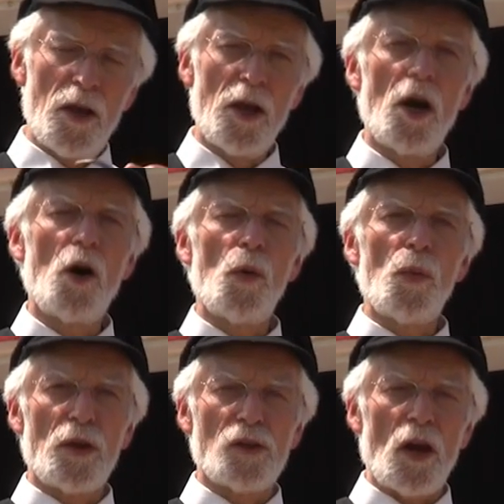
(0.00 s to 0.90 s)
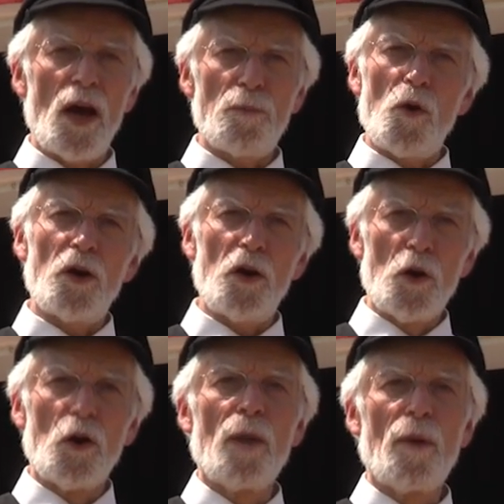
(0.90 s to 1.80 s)
You know, there's a lot more to
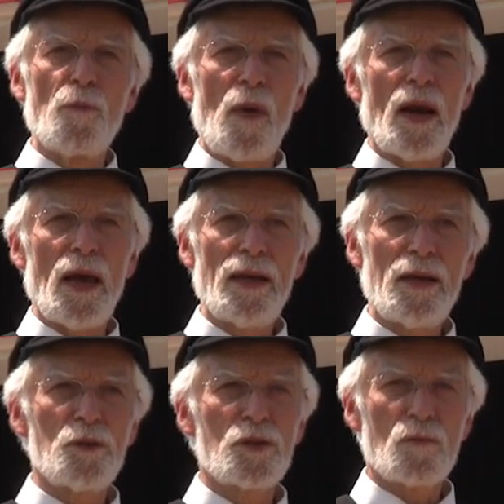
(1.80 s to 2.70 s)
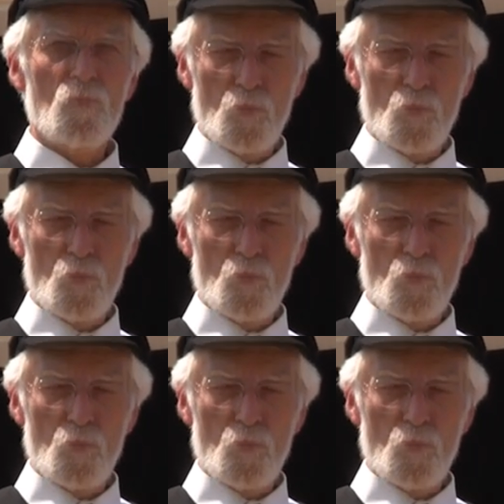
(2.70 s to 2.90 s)
learn about my lighthouse.